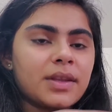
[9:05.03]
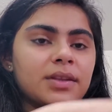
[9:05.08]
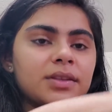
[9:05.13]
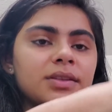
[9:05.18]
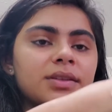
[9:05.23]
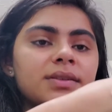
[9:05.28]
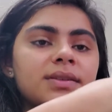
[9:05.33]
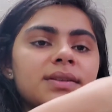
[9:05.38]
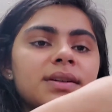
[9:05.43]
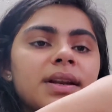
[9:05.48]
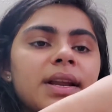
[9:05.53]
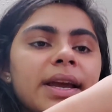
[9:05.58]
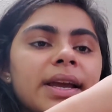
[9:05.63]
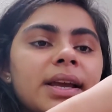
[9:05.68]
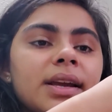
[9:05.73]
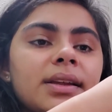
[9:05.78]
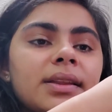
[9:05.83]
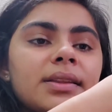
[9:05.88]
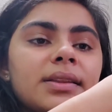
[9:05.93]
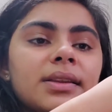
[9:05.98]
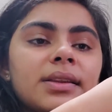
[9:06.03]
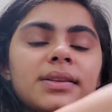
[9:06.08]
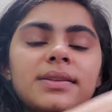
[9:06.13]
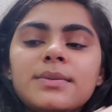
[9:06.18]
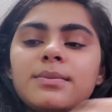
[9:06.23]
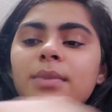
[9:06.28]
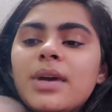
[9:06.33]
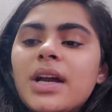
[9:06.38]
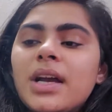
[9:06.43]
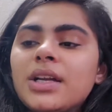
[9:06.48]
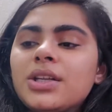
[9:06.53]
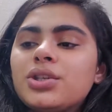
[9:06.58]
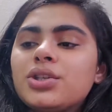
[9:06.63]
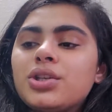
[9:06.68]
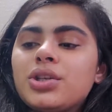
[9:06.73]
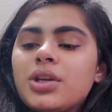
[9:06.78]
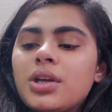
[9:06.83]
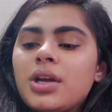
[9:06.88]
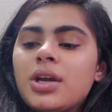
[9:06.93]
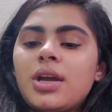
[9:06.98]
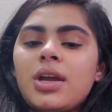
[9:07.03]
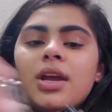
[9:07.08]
Just like this much.